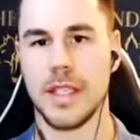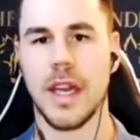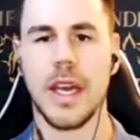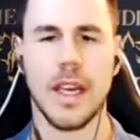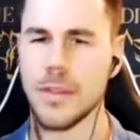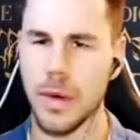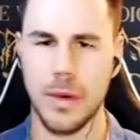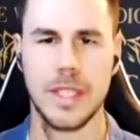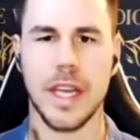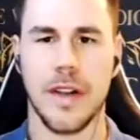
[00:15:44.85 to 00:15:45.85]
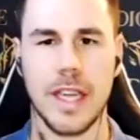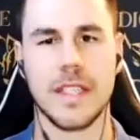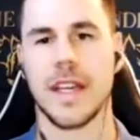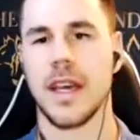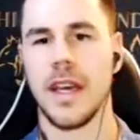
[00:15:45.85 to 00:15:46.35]
And because we always say, right, it's
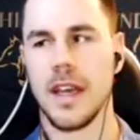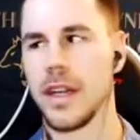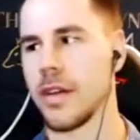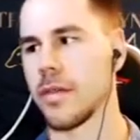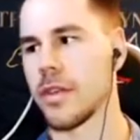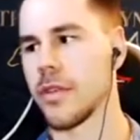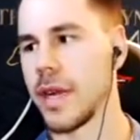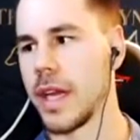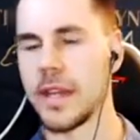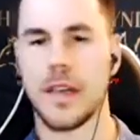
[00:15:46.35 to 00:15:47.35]
like, create